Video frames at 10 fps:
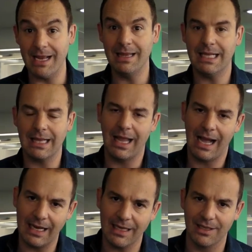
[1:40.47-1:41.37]
a little
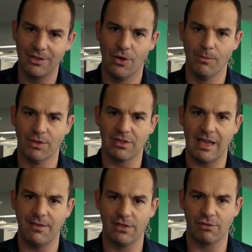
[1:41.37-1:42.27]
higher than normal
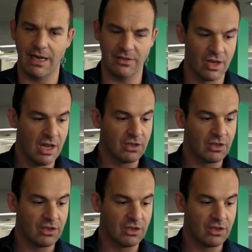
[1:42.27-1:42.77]
savings rates.